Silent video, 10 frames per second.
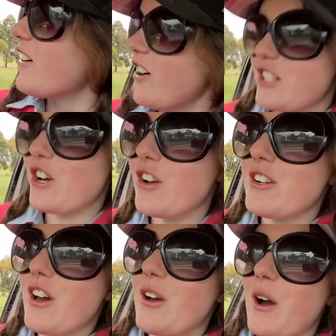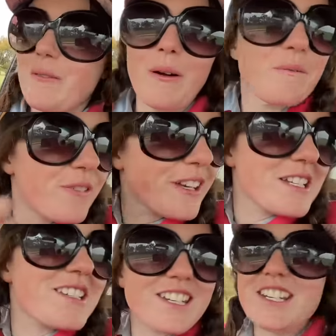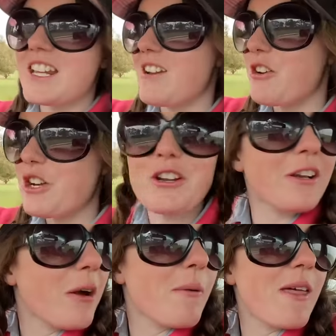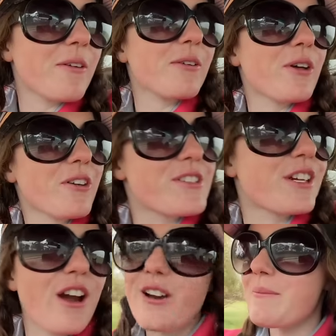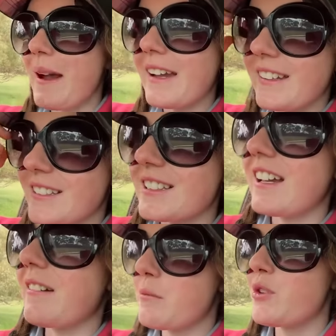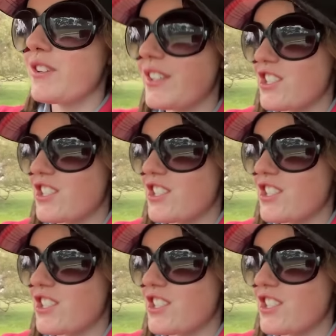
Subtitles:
I don't know. I'm finished in here. I don't know whether or not to go back and start moving the